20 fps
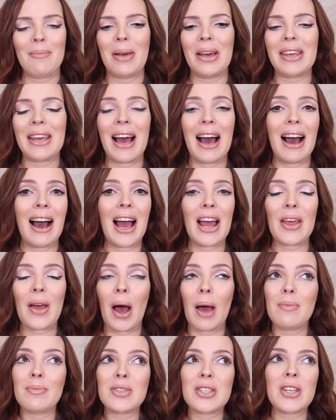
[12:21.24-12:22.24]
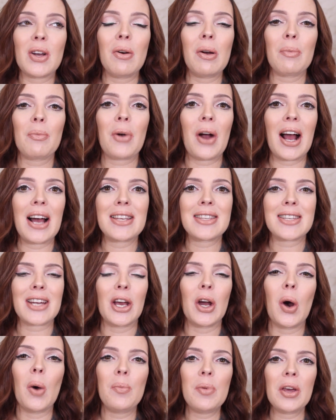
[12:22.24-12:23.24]
But yeah, I, am I'm so impressed.
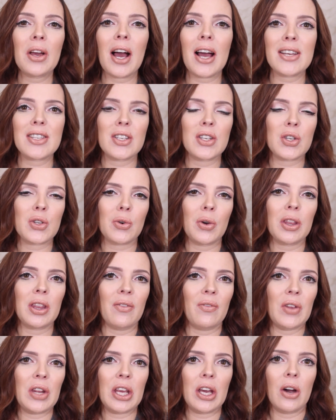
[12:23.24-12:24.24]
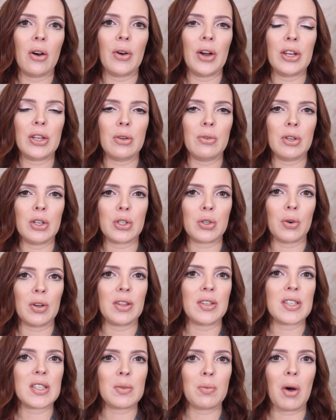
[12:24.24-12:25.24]
I hope you guys enjoyed the video and you
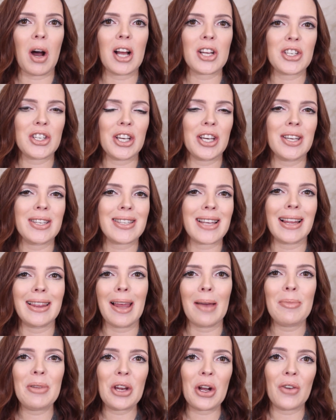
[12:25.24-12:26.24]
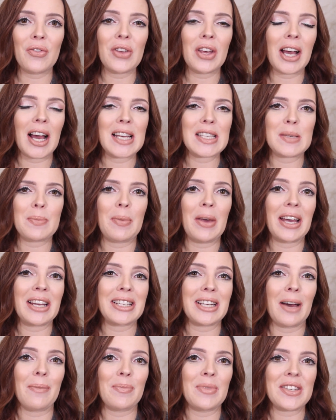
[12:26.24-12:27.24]
enjoyed the swatches. Let me know if you guys
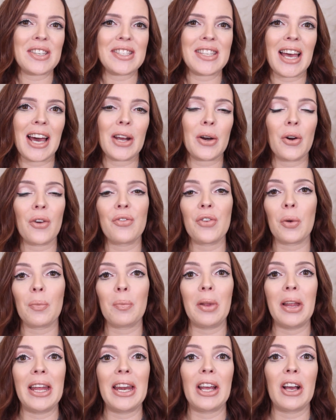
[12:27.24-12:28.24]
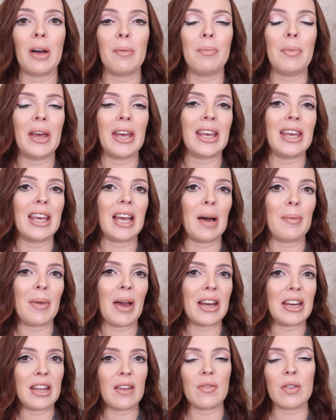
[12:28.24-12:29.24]
picked up the set or if you're planning on picking up
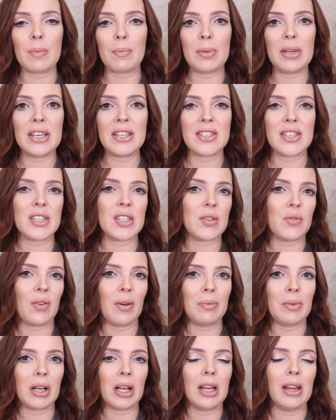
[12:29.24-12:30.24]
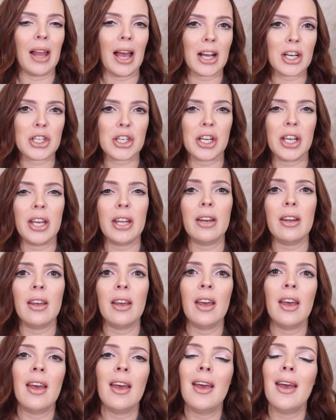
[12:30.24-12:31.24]
any of the pieces from the collection.